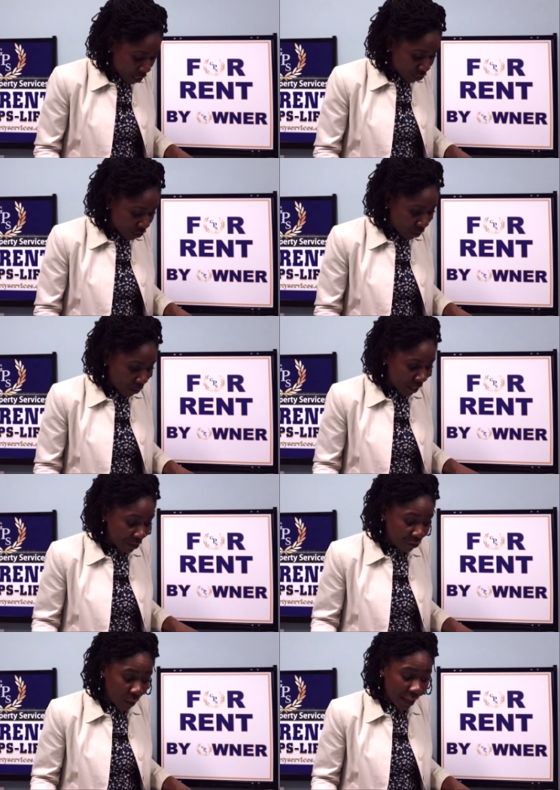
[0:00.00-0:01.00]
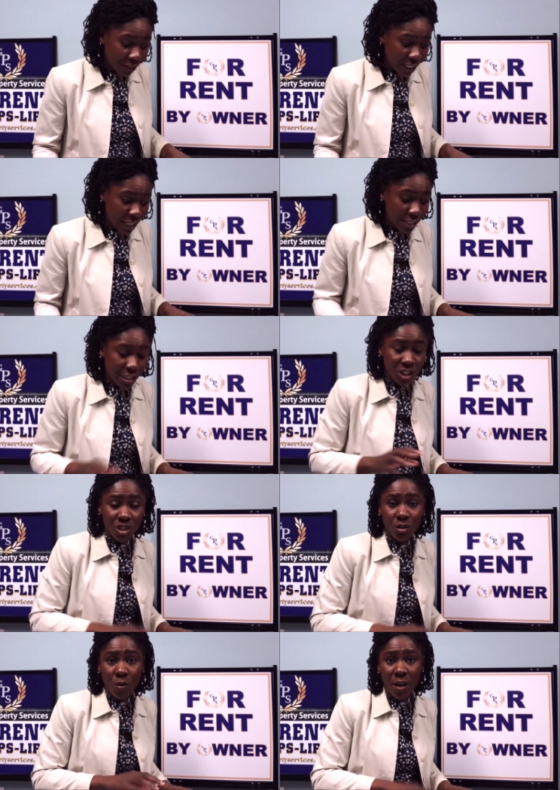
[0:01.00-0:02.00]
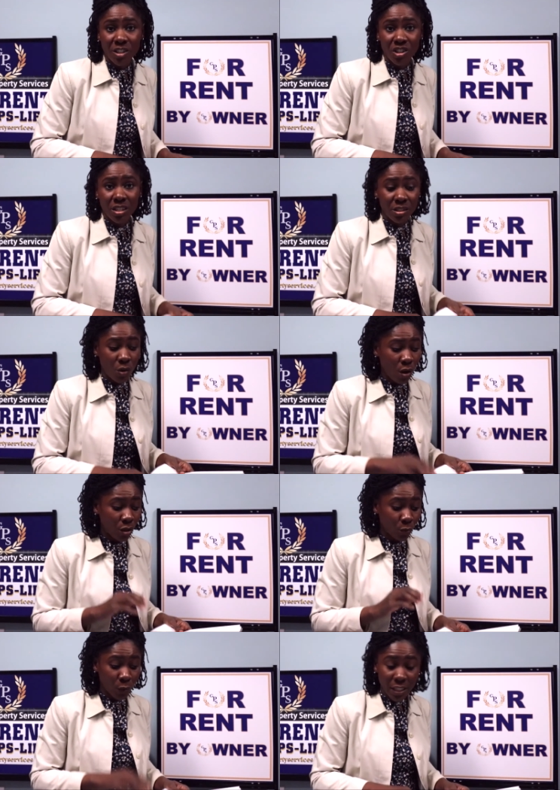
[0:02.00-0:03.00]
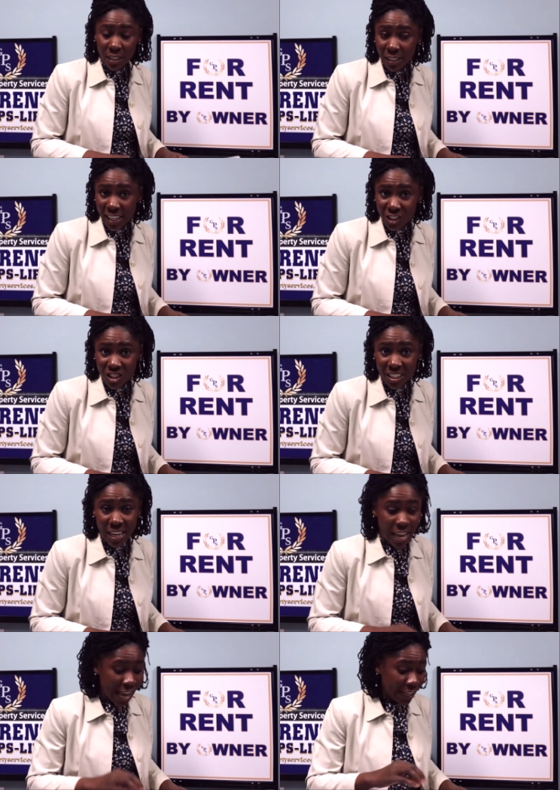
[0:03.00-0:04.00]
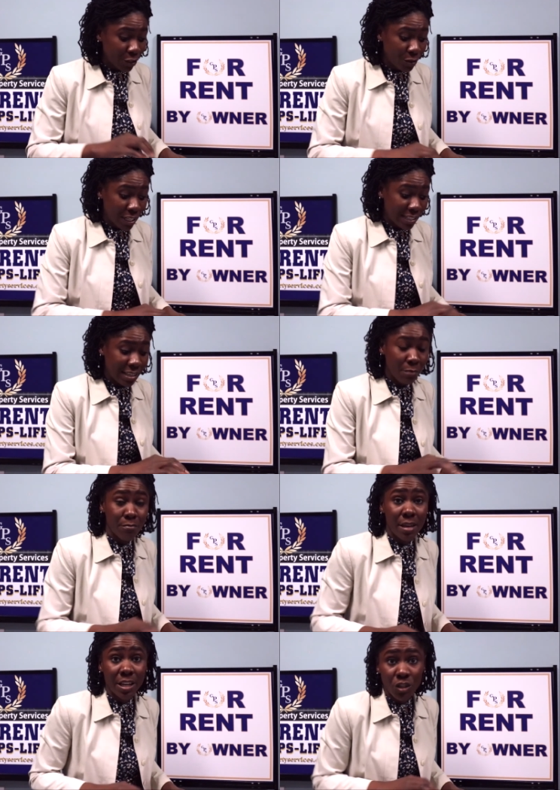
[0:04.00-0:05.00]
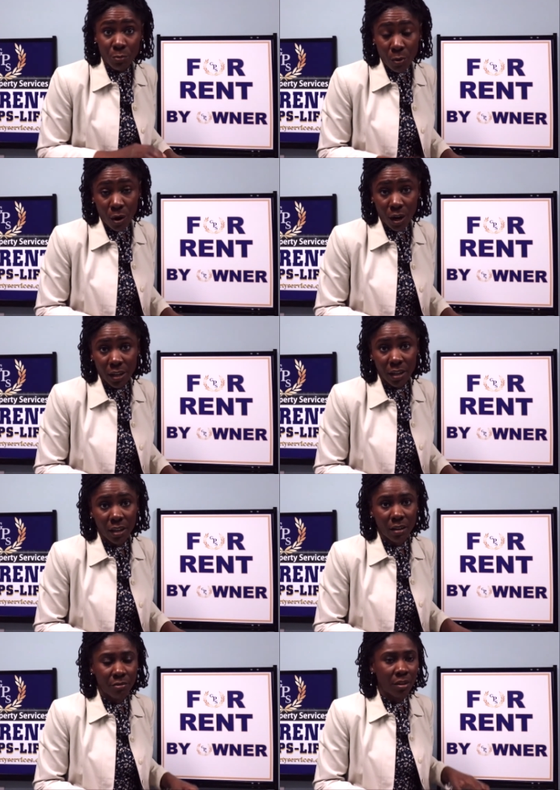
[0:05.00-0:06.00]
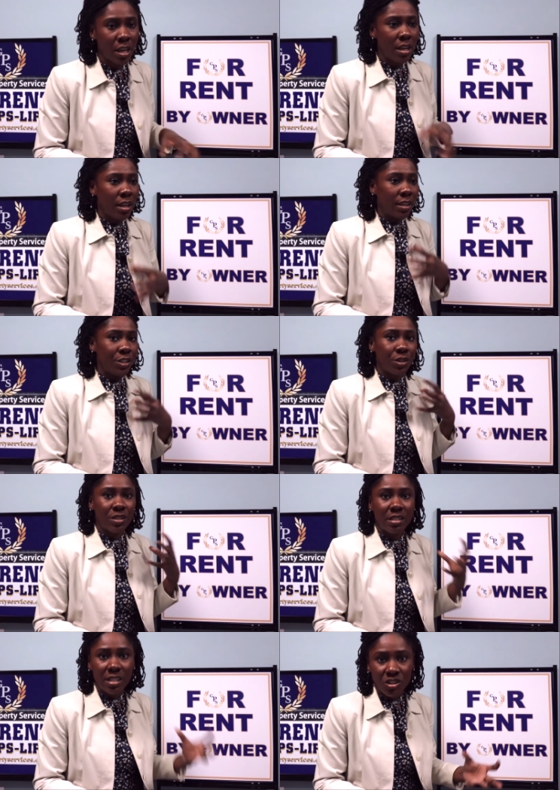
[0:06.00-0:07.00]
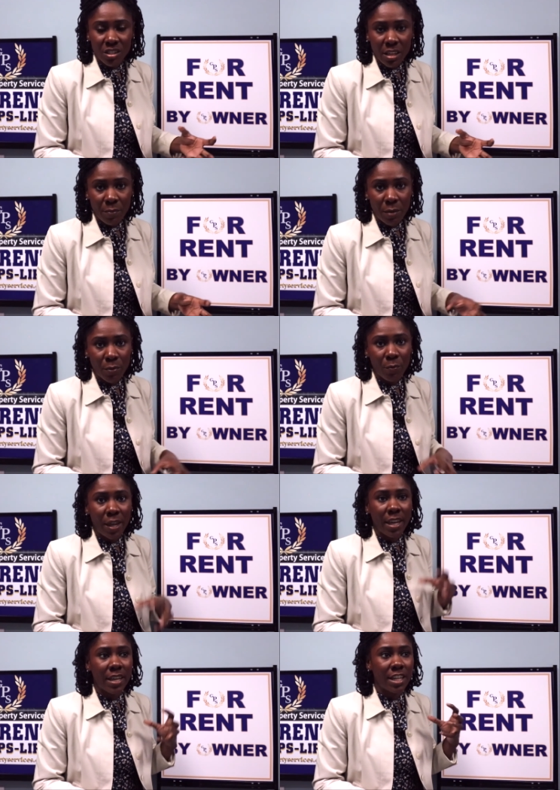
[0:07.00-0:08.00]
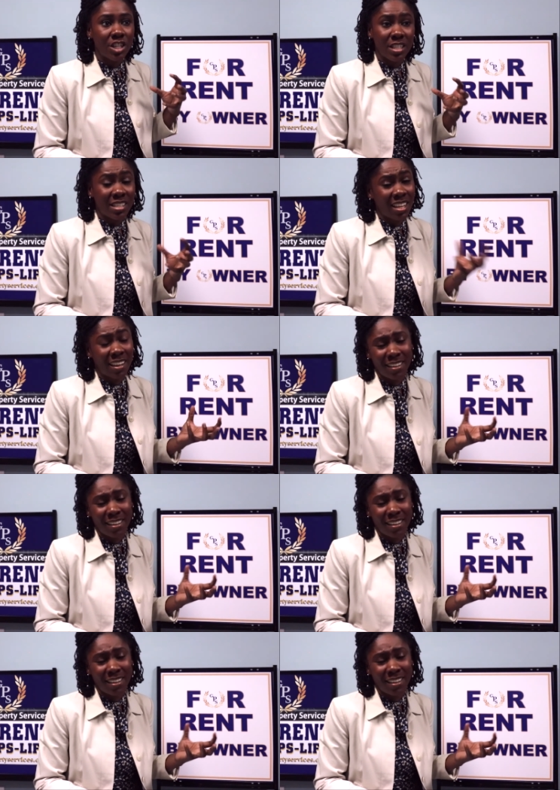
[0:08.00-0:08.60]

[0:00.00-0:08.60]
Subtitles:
so if you have any additional questions on rent collection, I know that is a major part of decisions that people make, and just